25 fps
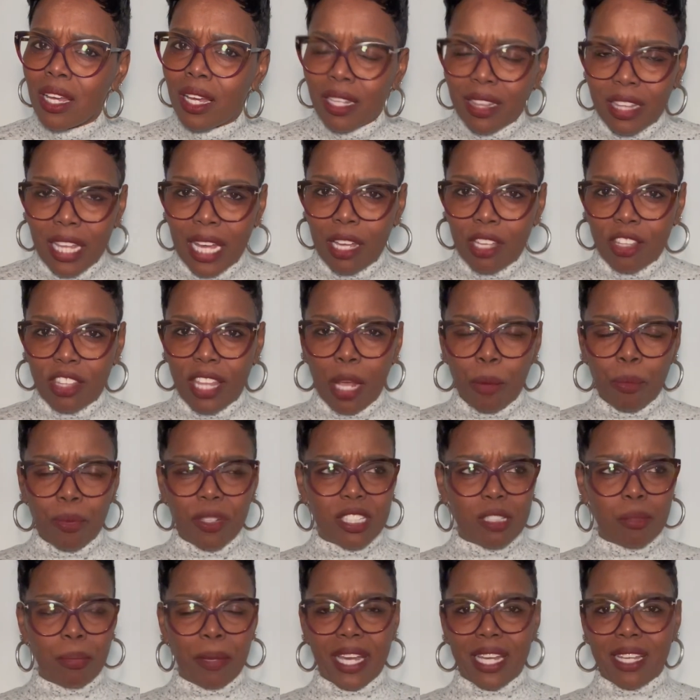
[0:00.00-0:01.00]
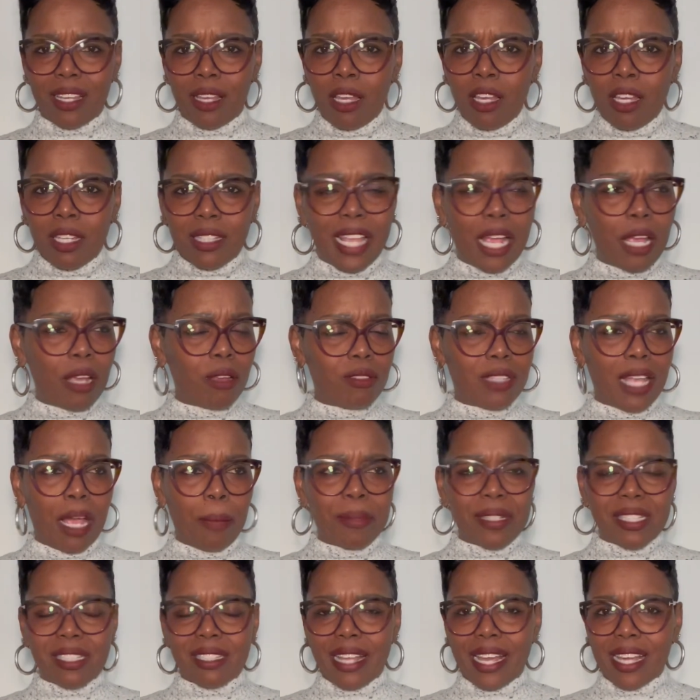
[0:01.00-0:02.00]
They
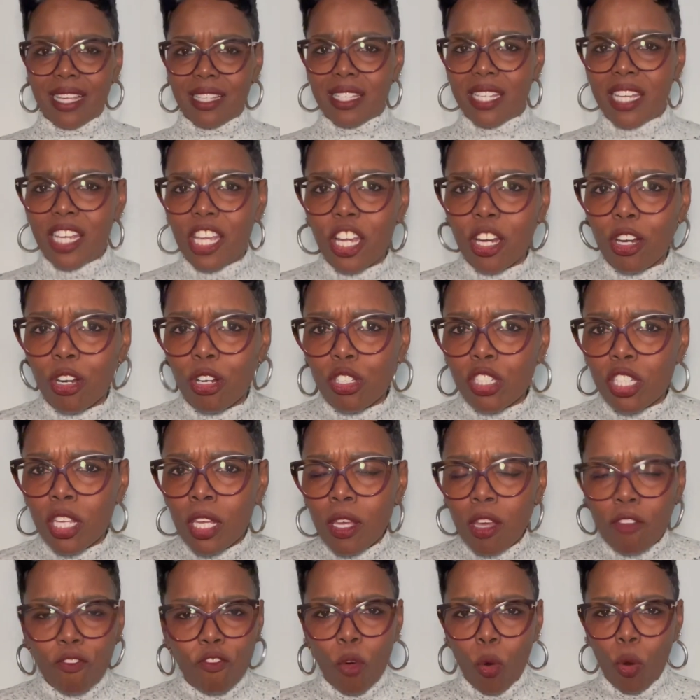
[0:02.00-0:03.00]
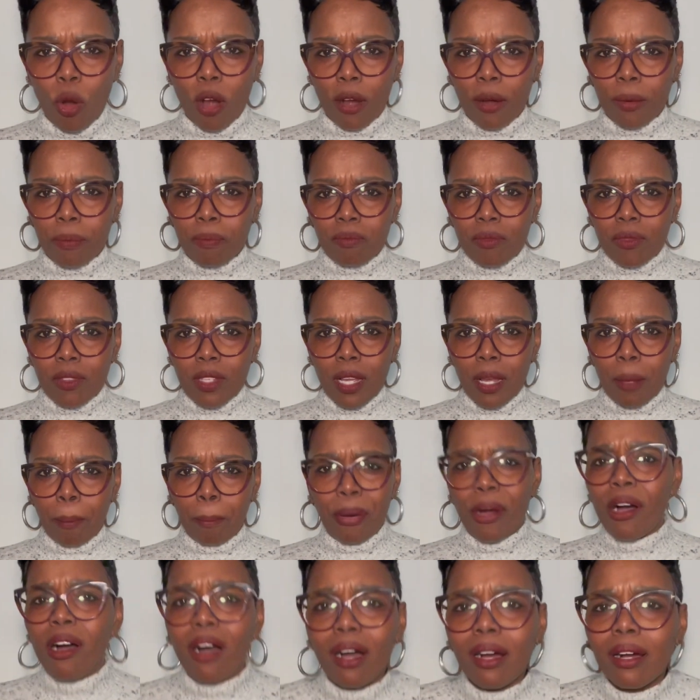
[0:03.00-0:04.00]
mistake tears for
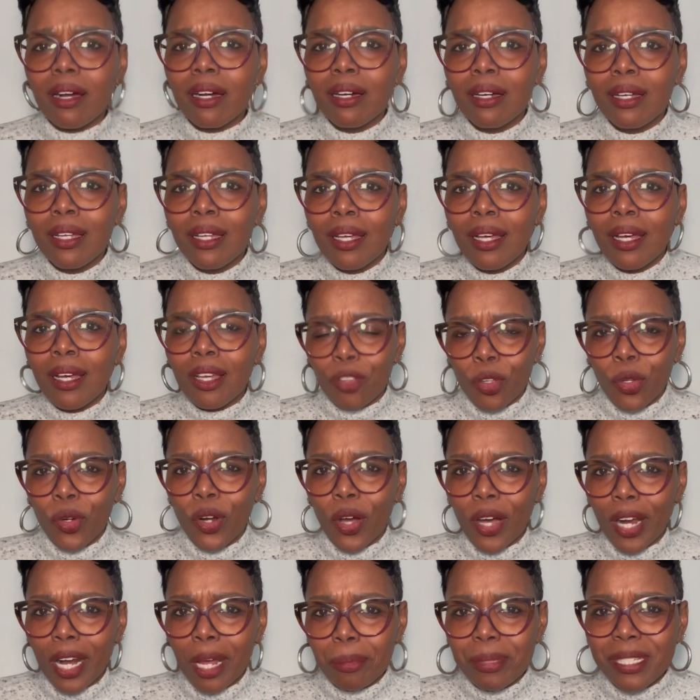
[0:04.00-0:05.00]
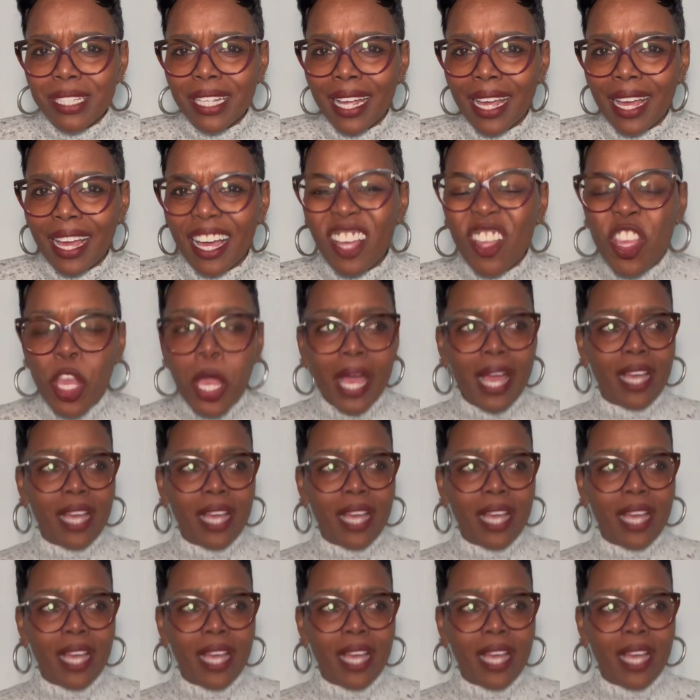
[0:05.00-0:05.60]
punk. You know what I'm saying?